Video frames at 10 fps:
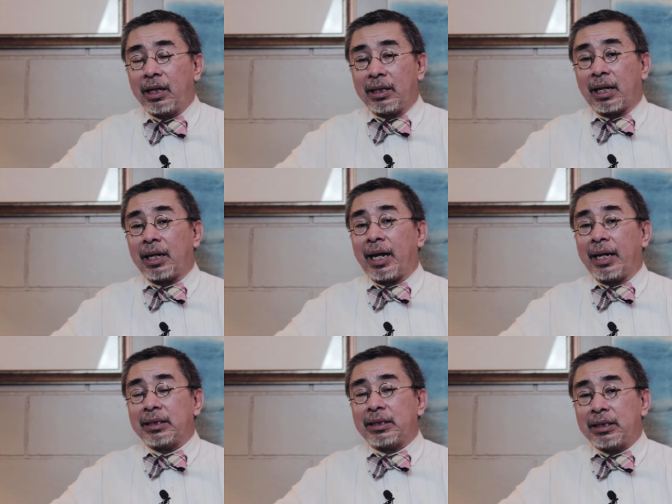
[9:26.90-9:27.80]
and the
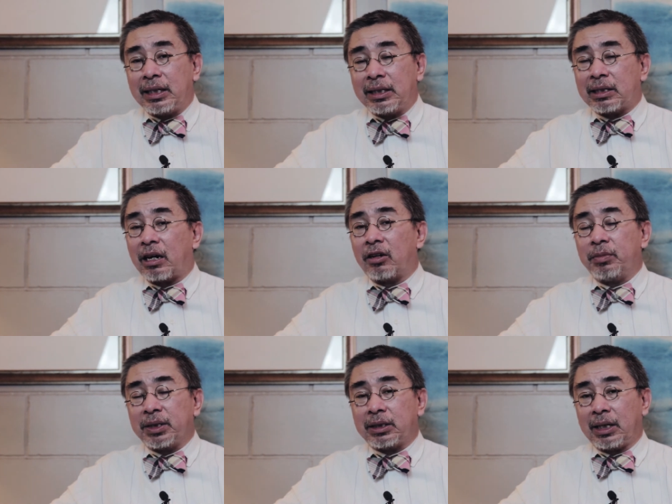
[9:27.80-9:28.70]
client sees our
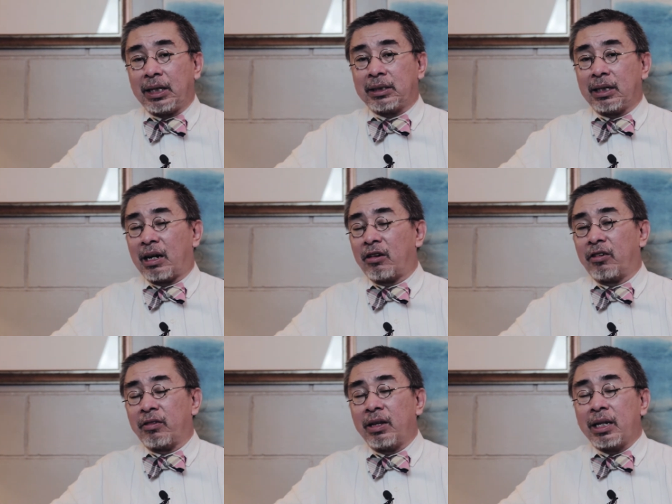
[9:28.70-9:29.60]
mistakes and
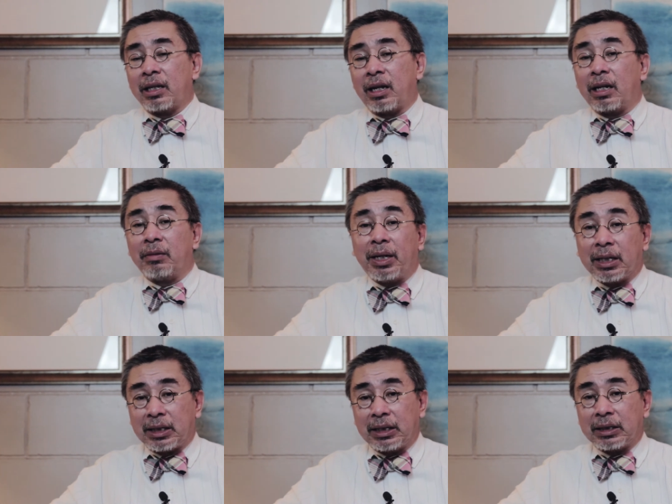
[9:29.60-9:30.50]
our
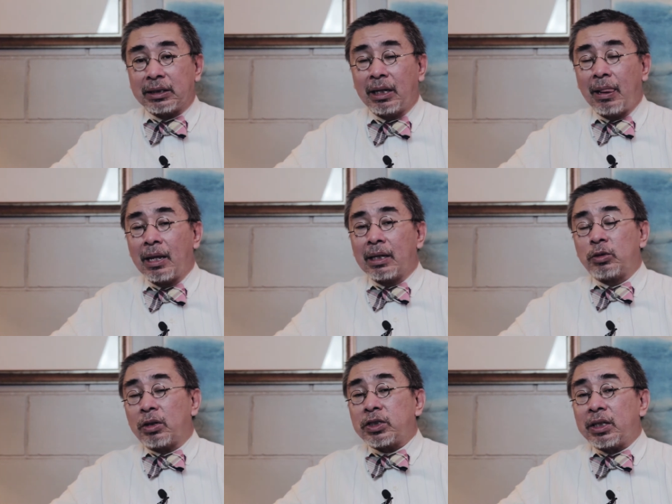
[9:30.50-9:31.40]
gullibilities,
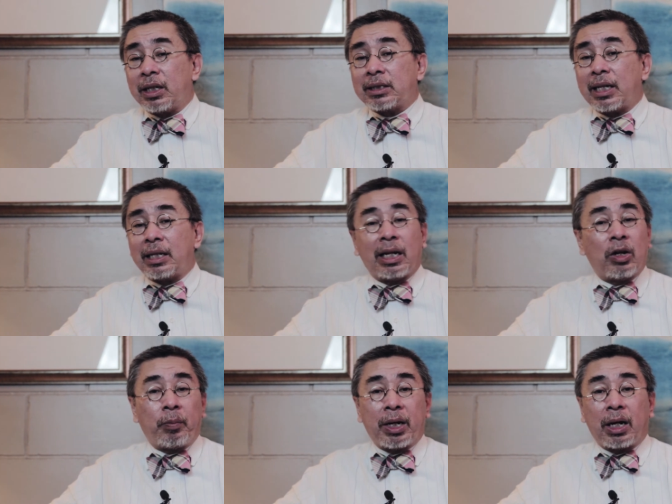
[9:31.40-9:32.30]
to a certain extent, they
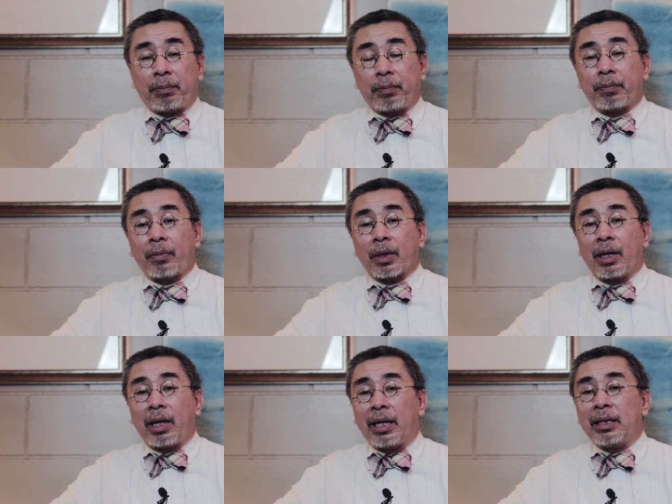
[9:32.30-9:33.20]
open up
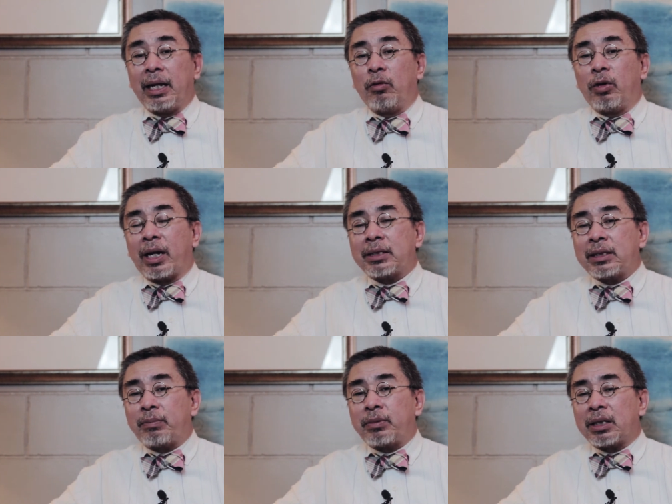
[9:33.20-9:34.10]
and they will
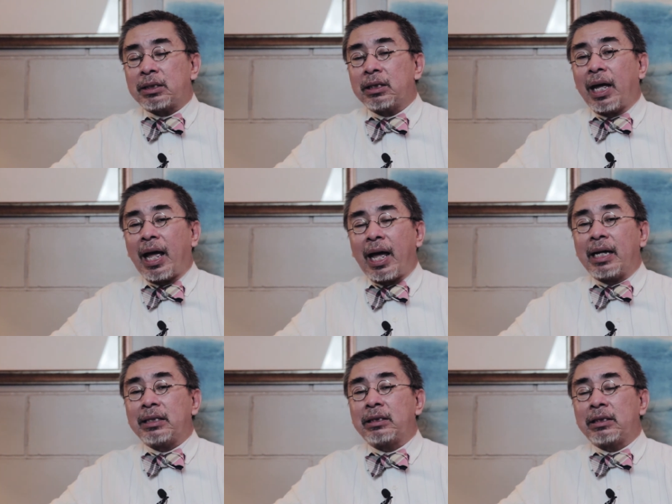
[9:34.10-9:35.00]
accept us
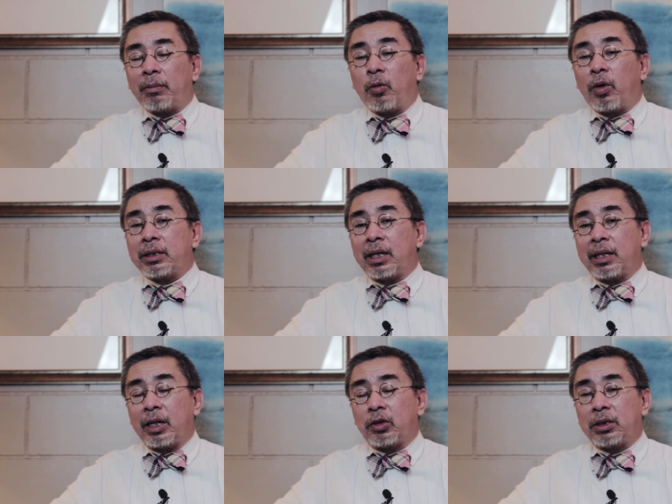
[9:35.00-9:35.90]
as someone that
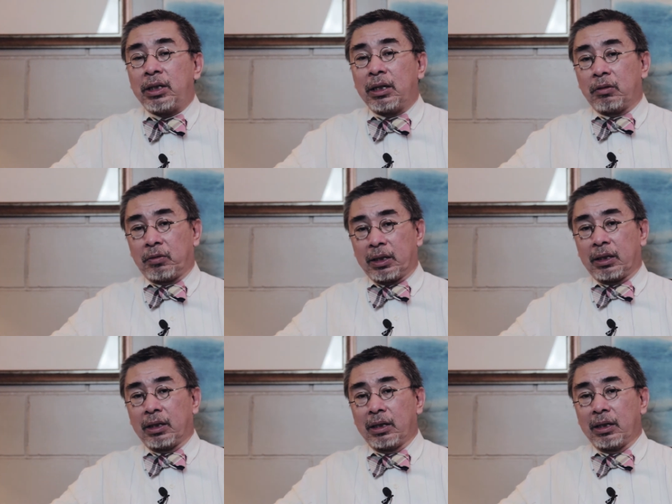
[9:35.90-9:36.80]
they could deal with.